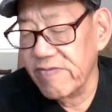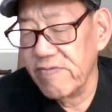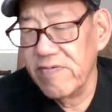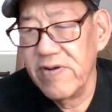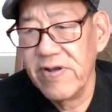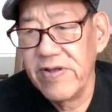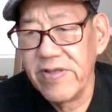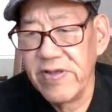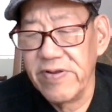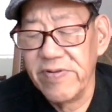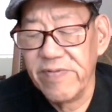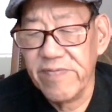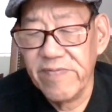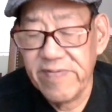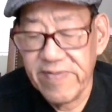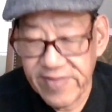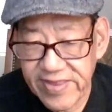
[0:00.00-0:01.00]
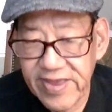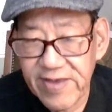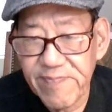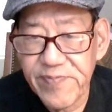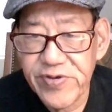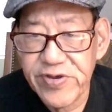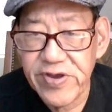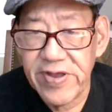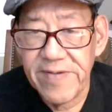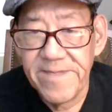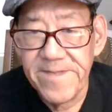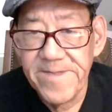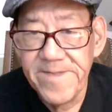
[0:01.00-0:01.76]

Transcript: Well, you're dipshit.